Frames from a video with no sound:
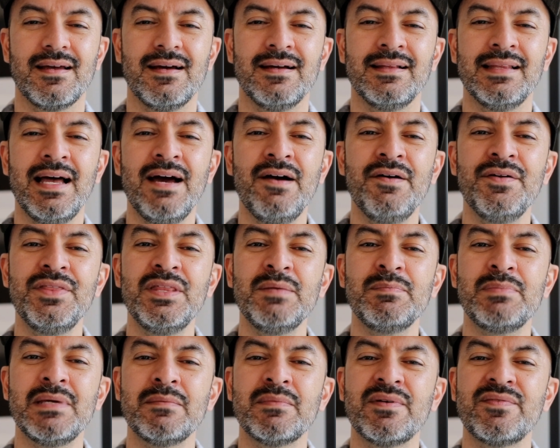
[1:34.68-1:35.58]
Allow
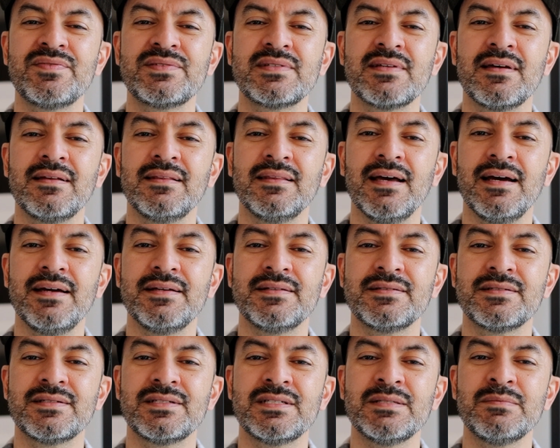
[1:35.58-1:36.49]
the beam of
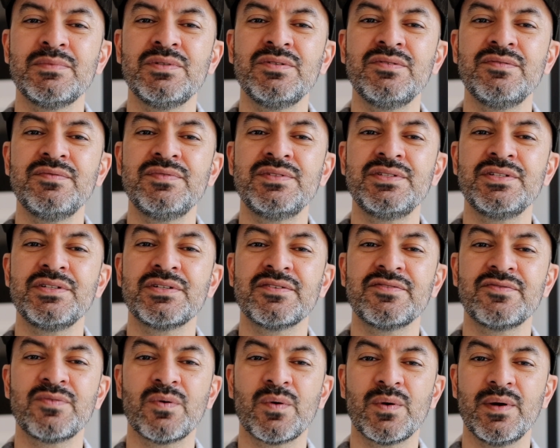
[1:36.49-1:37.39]
sunlight to move to
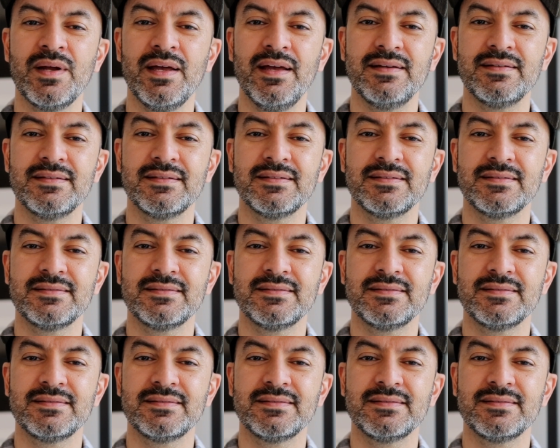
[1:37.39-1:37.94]
your forehead,